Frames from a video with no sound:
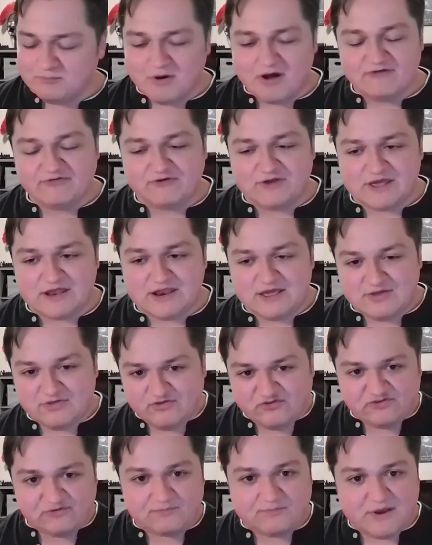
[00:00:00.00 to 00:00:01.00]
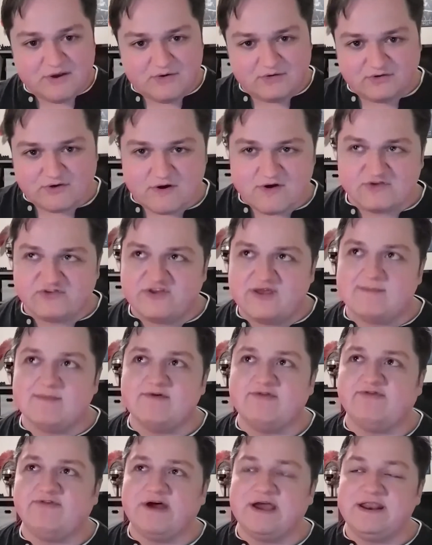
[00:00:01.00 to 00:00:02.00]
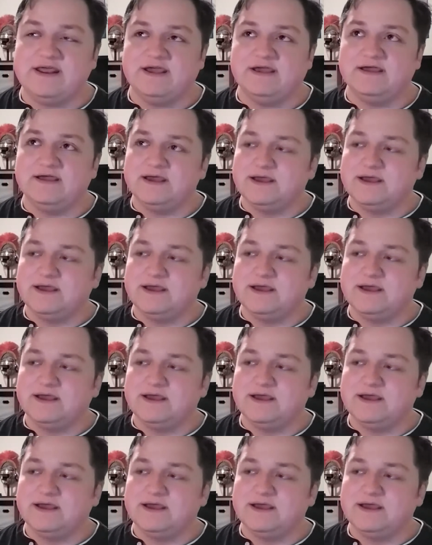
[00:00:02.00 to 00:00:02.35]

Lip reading: Moff Gideon spear Darksaber fighting